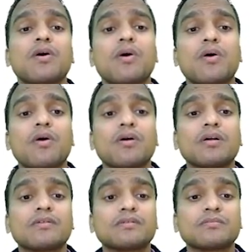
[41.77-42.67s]

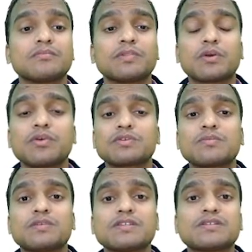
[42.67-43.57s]
on because
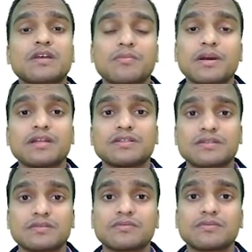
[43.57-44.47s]
of these
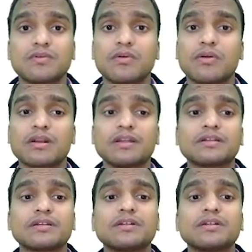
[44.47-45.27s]
termites. All right,